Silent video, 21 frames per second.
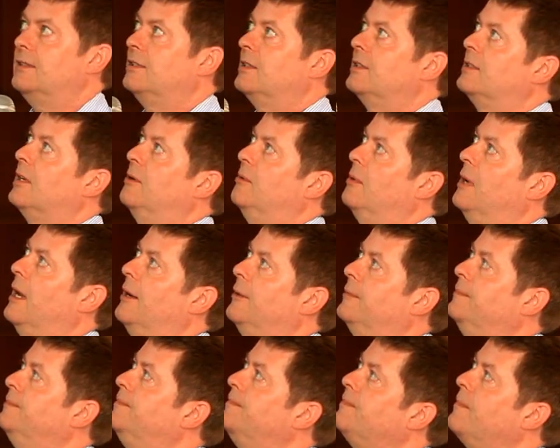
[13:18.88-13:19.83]
are so
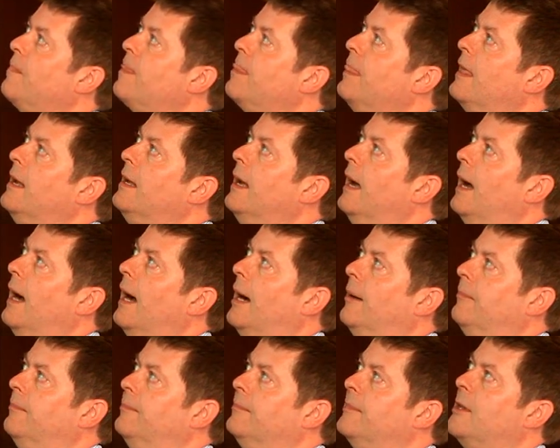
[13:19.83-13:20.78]
low.
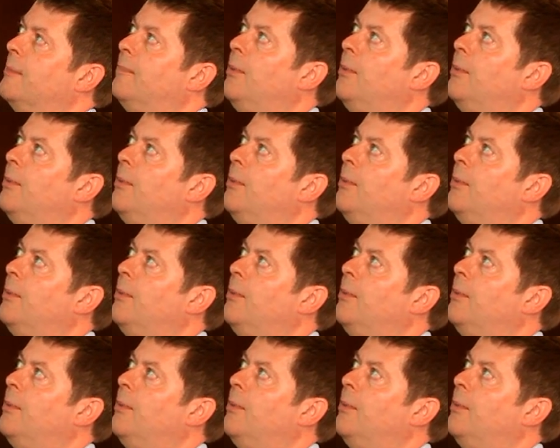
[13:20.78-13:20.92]
The